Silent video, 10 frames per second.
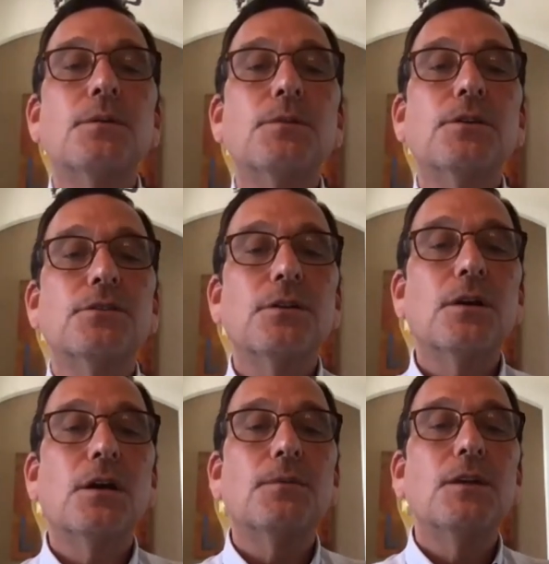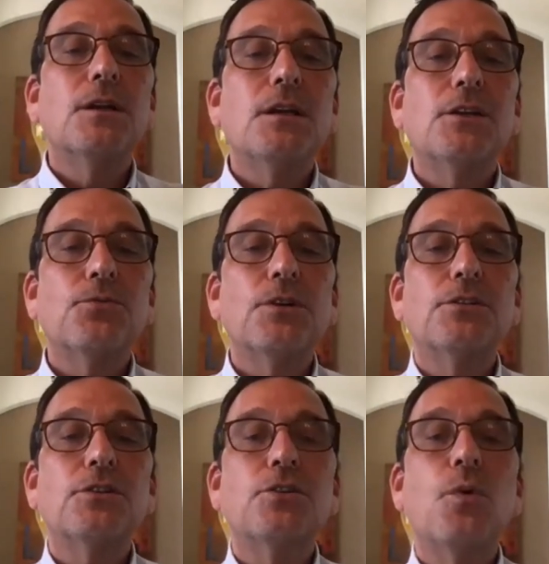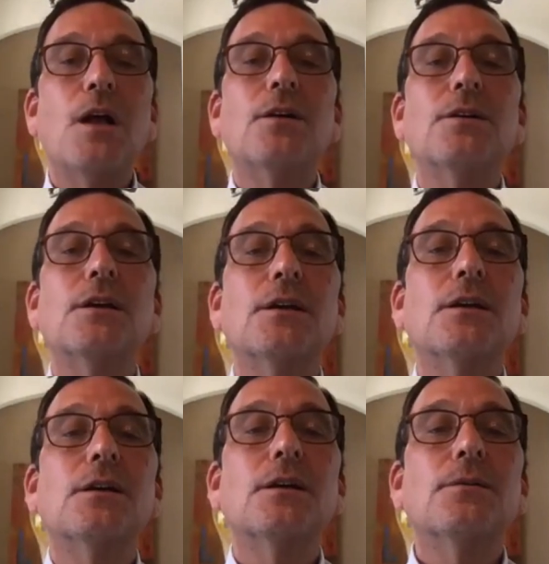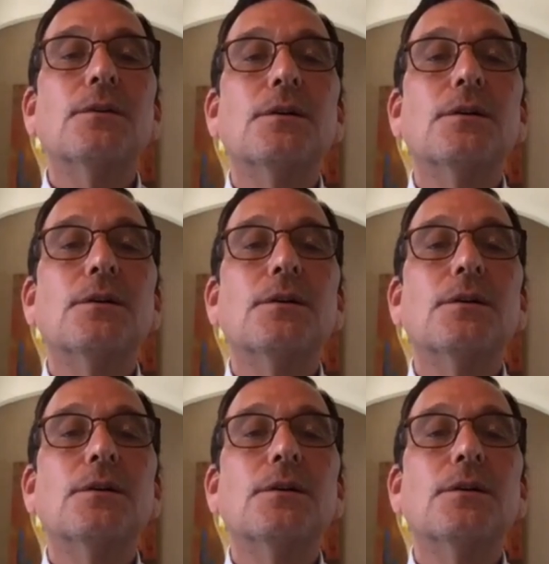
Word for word: Here's, uh, can a realtor qual, okay. Uh,